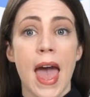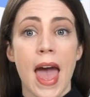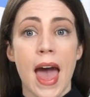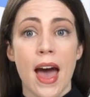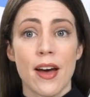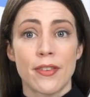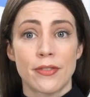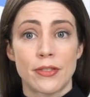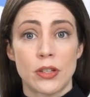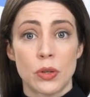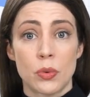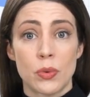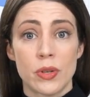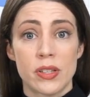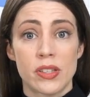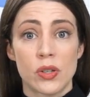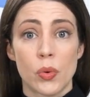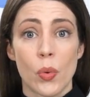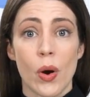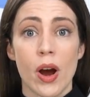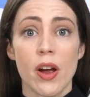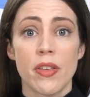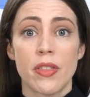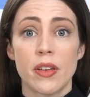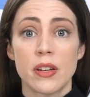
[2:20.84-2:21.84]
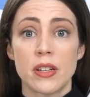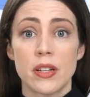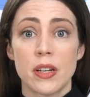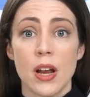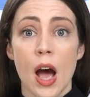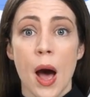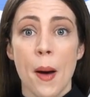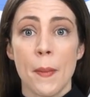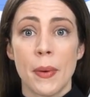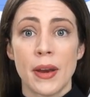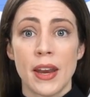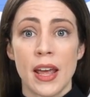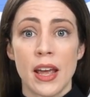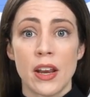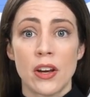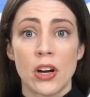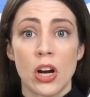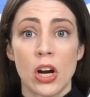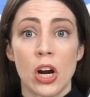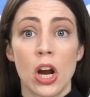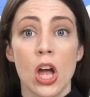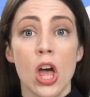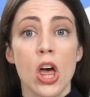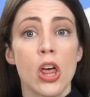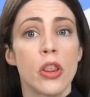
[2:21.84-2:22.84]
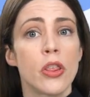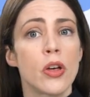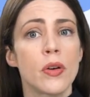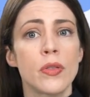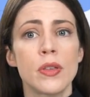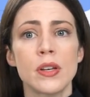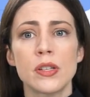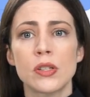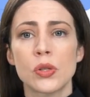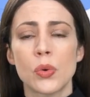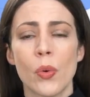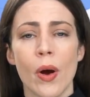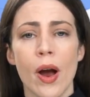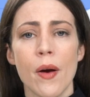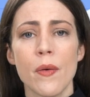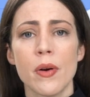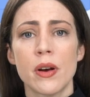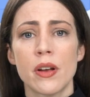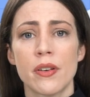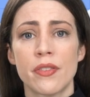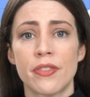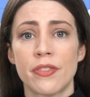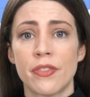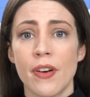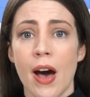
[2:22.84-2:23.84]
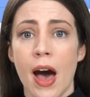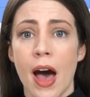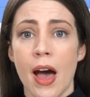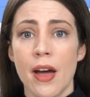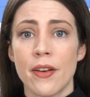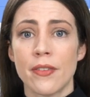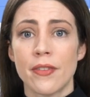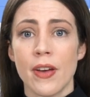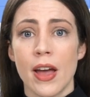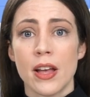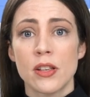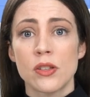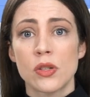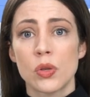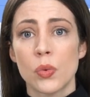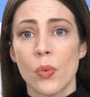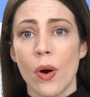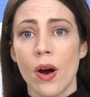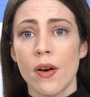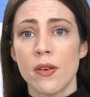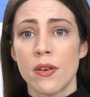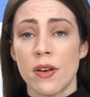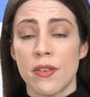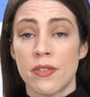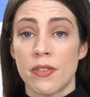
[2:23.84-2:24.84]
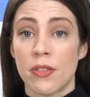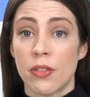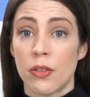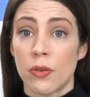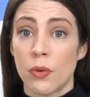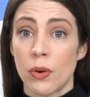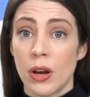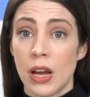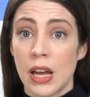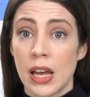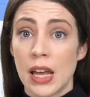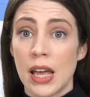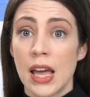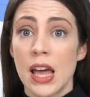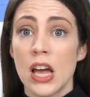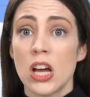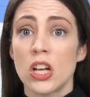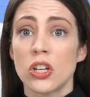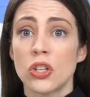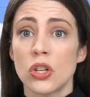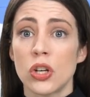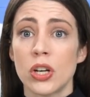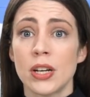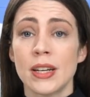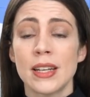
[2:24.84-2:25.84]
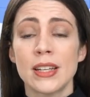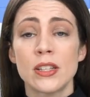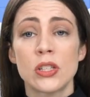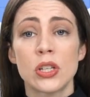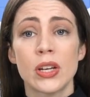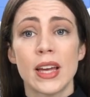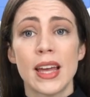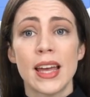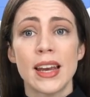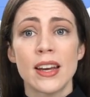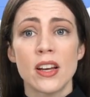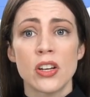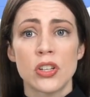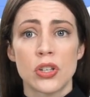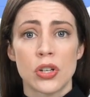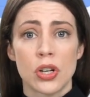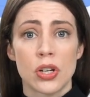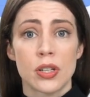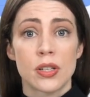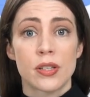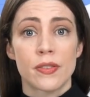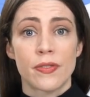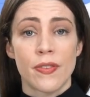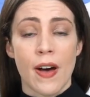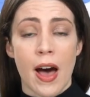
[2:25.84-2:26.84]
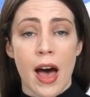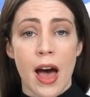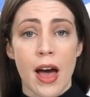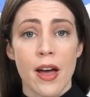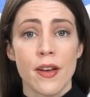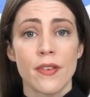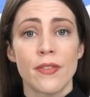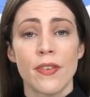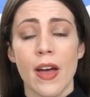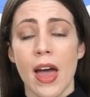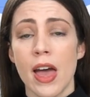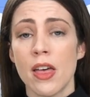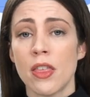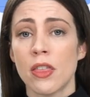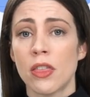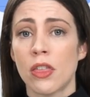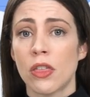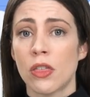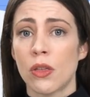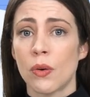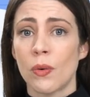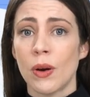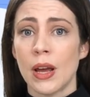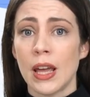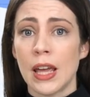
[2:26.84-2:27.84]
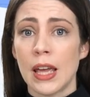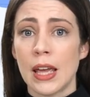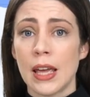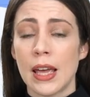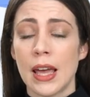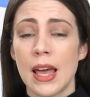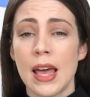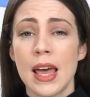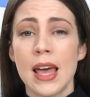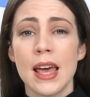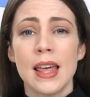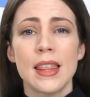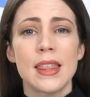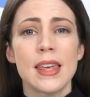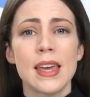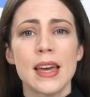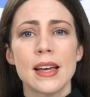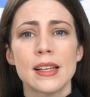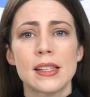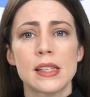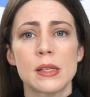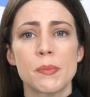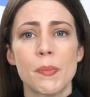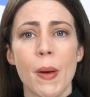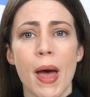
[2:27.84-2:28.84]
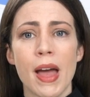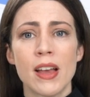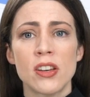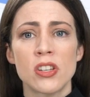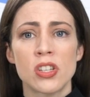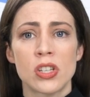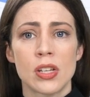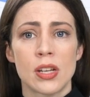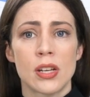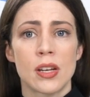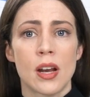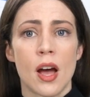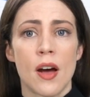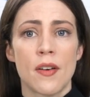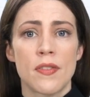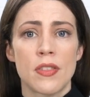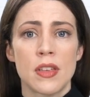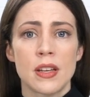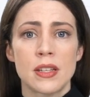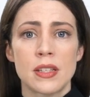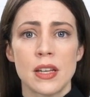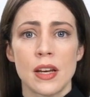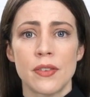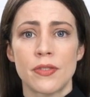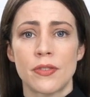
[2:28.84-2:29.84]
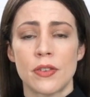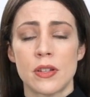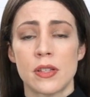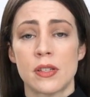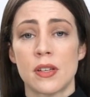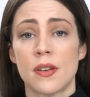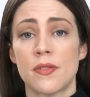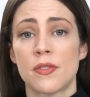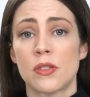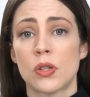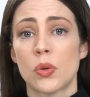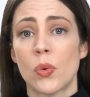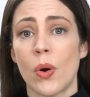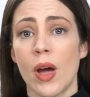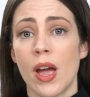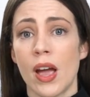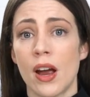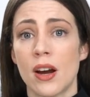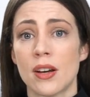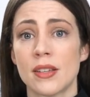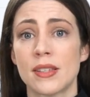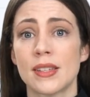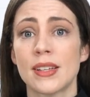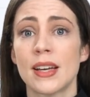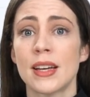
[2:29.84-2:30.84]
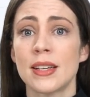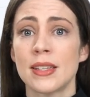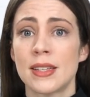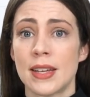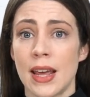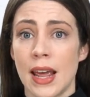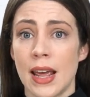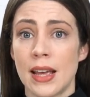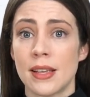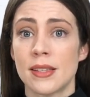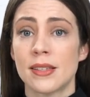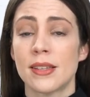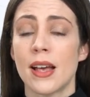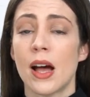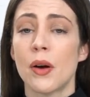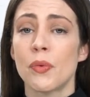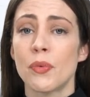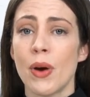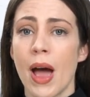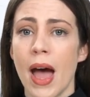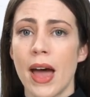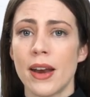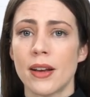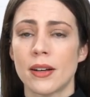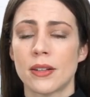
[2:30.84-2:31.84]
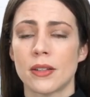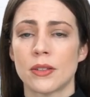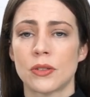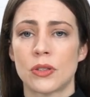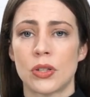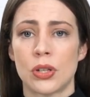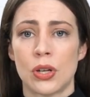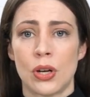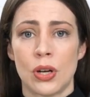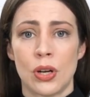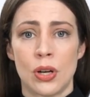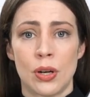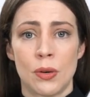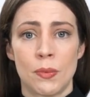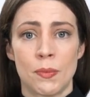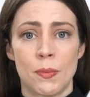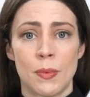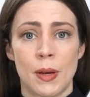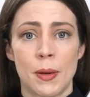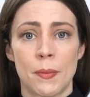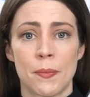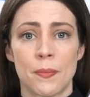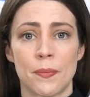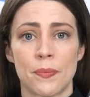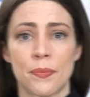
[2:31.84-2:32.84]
After we square the denominator, though the square root of 5 and square root of 3 turn into integers 5 and 3, the expansion of the difference of squares contains a radical term.